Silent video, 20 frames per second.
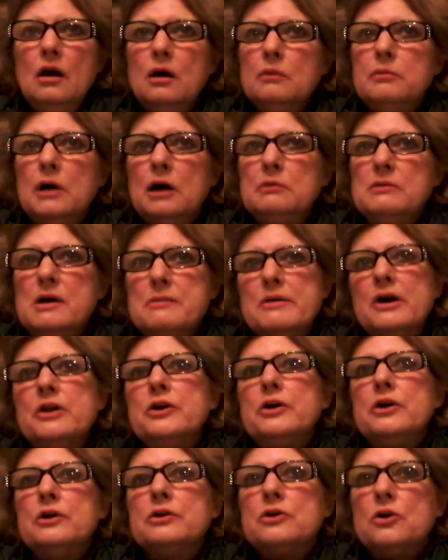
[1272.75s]
But my
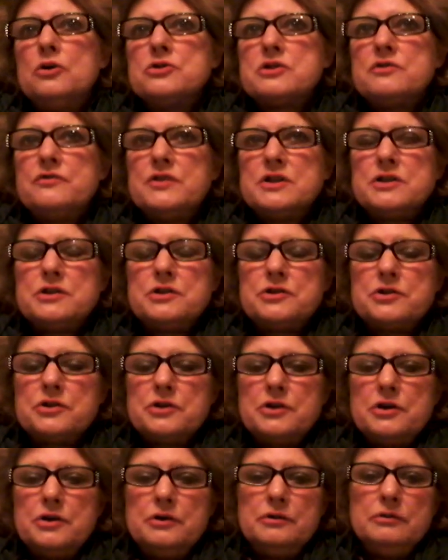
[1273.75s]
mother goes and visits
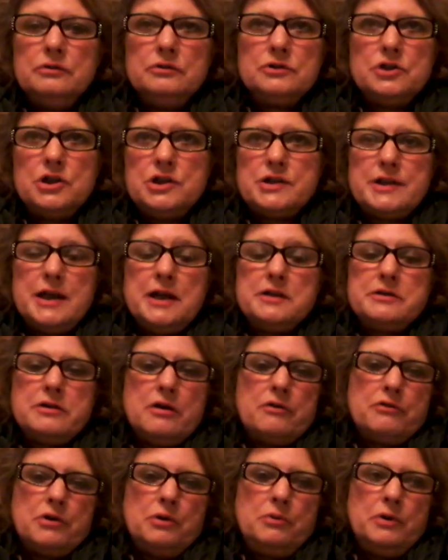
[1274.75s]
her, she says
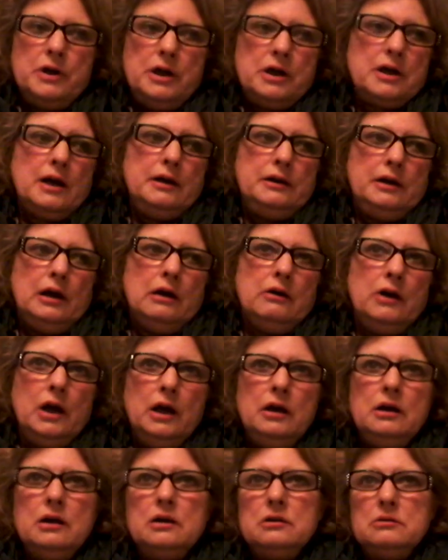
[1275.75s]
every week. I doubt
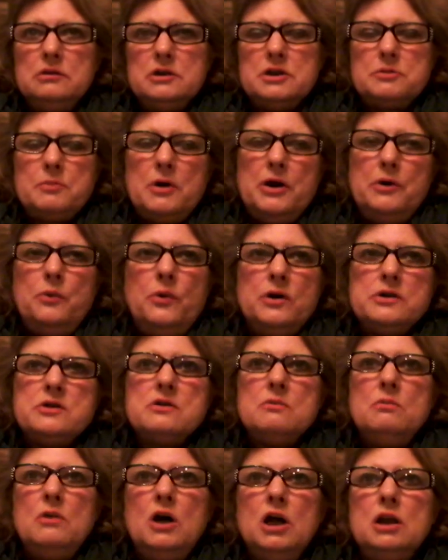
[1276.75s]
it. It's probably once
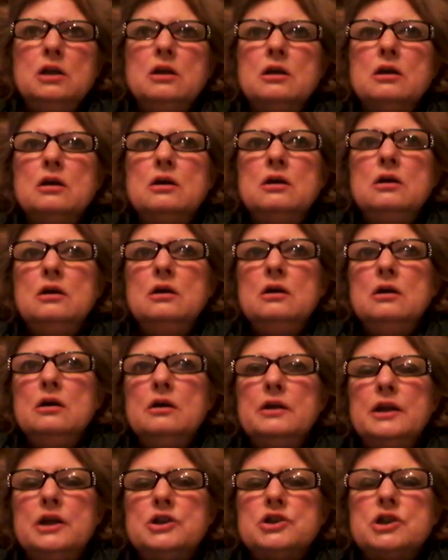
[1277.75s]
a month
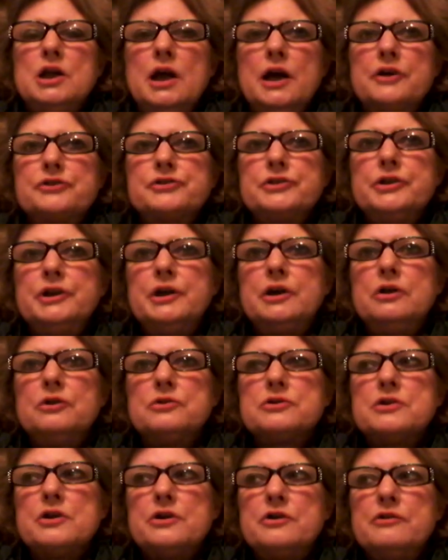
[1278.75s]
that she actually
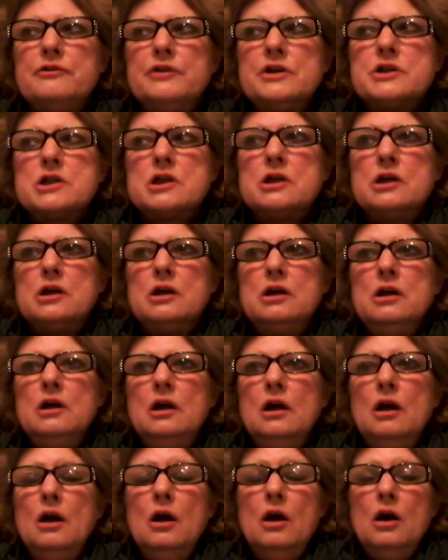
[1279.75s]
goes there to visit her.
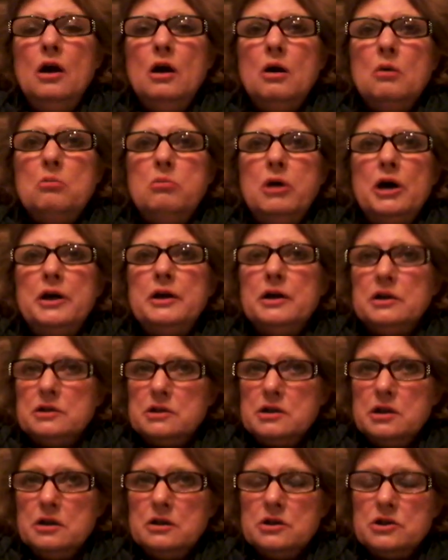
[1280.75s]
But
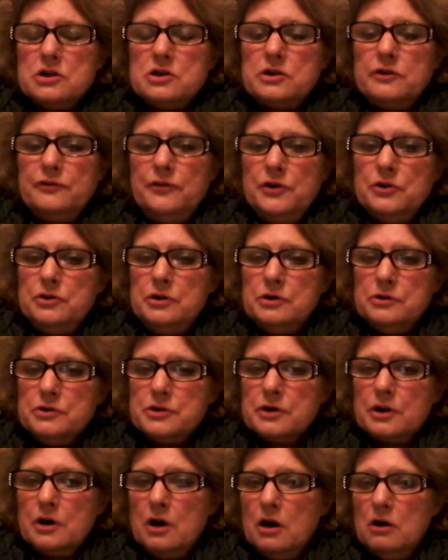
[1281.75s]
until just a few years
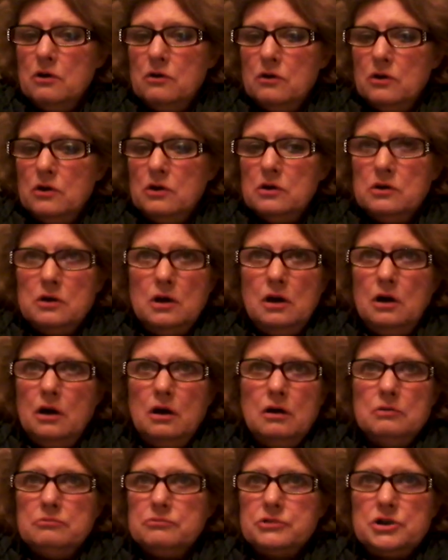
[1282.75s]
ago,
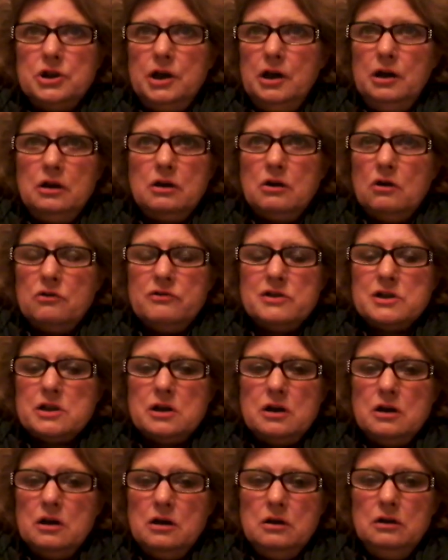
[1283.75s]
she didn't go
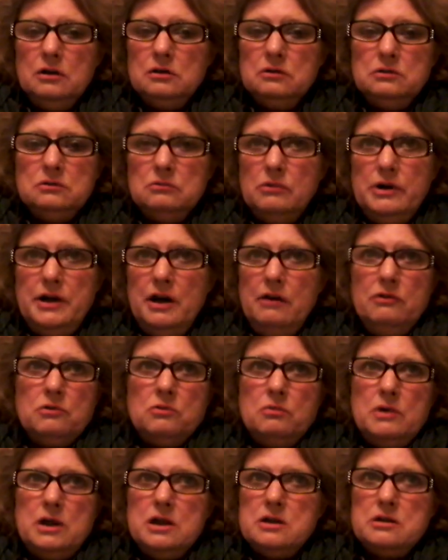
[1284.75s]
visit her. We never
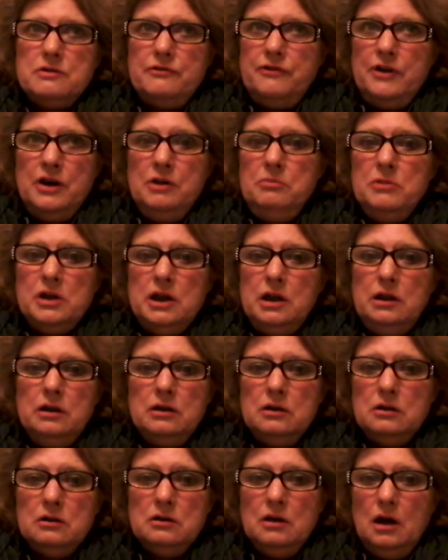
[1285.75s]
went as a family.
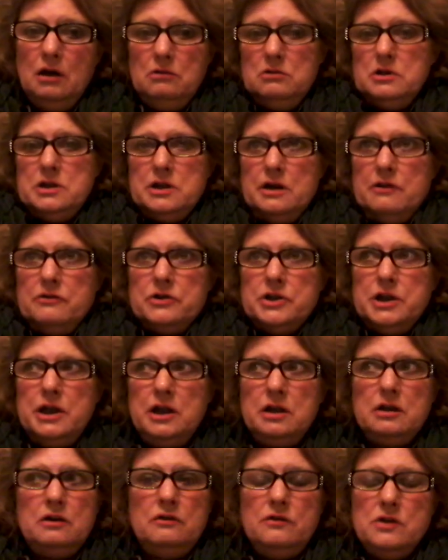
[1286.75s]
I was never
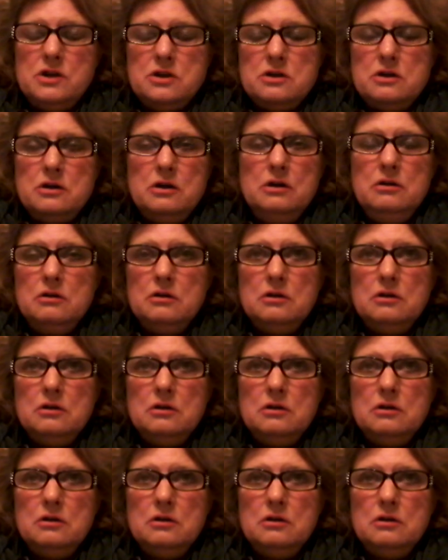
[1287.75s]
taken to visit her.